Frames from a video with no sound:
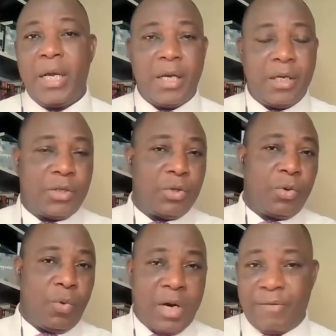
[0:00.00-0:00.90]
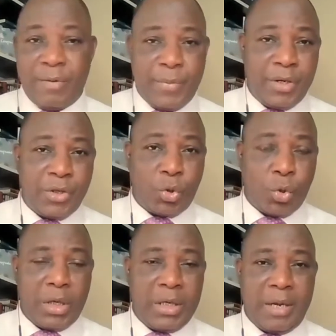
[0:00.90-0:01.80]
He needs to know what everybody's
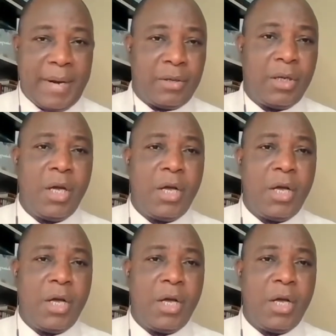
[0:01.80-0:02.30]
talking about.